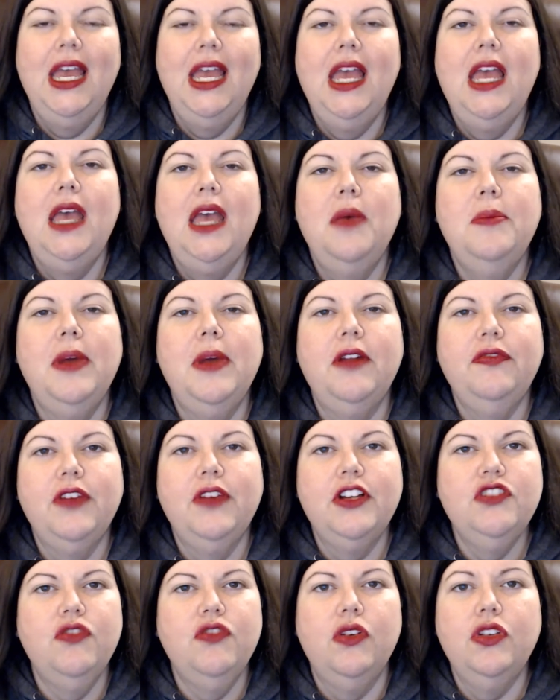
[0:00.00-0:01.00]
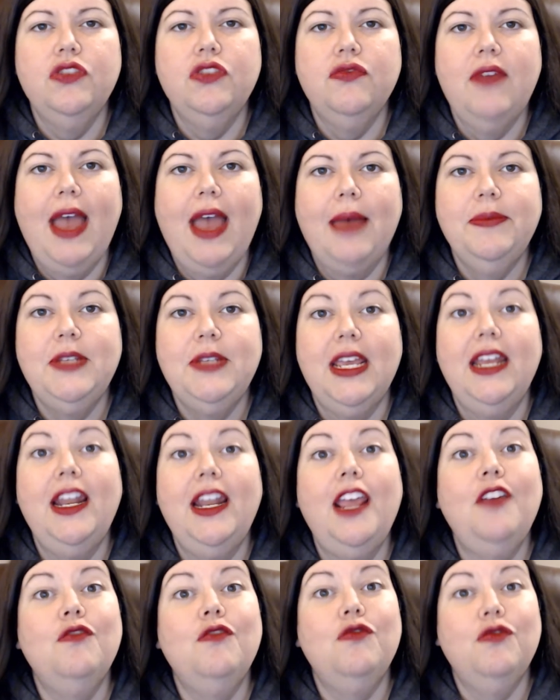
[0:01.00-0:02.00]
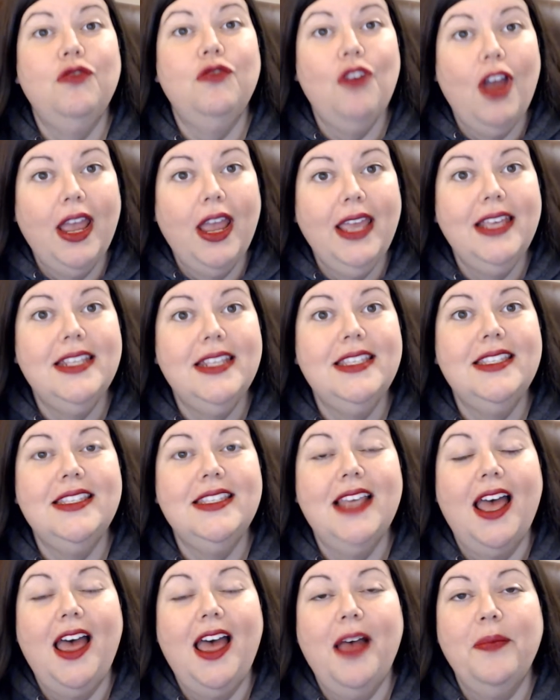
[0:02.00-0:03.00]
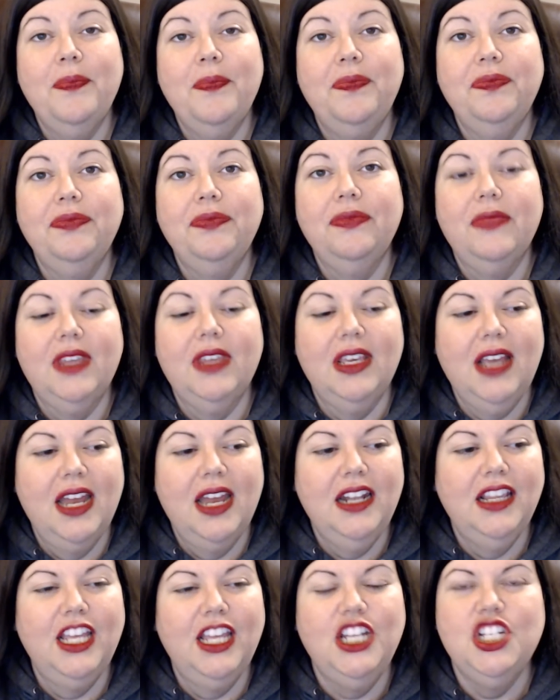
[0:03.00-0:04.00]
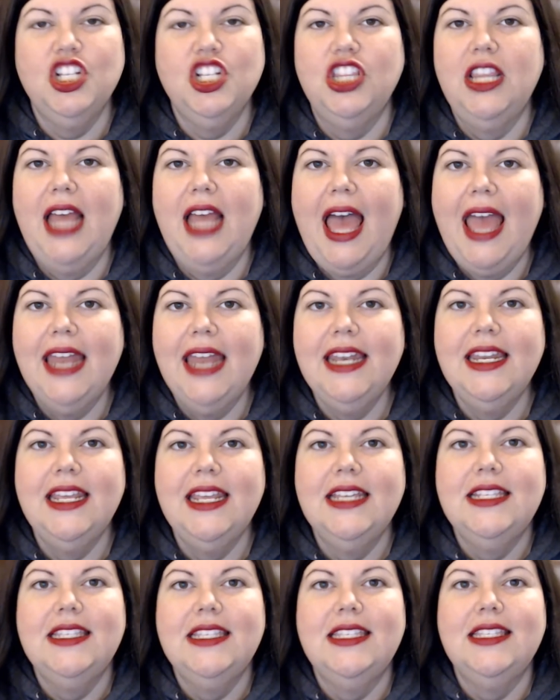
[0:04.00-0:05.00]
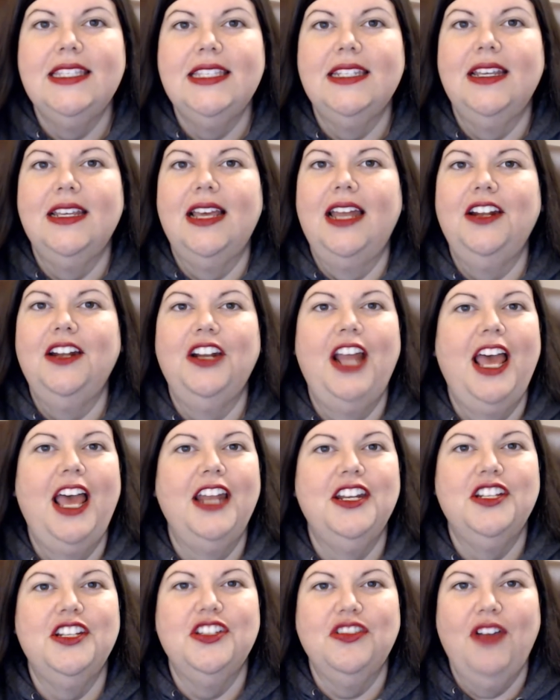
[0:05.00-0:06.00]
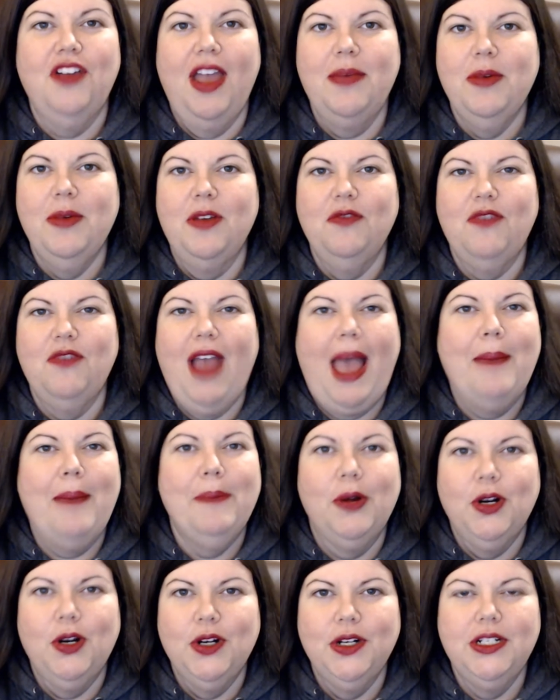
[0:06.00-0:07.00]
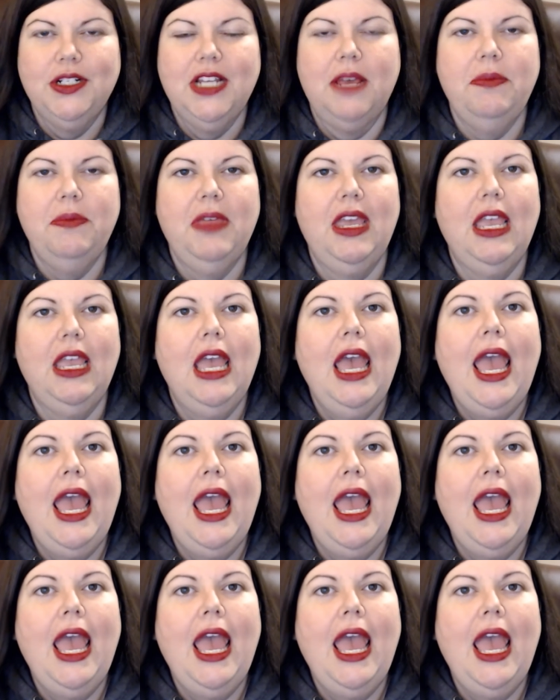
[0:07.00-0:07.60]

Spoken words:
But a fresh roll is wrapped in a rice, kind of like gelatinous, I don't know how to describe it, wrapper type thing.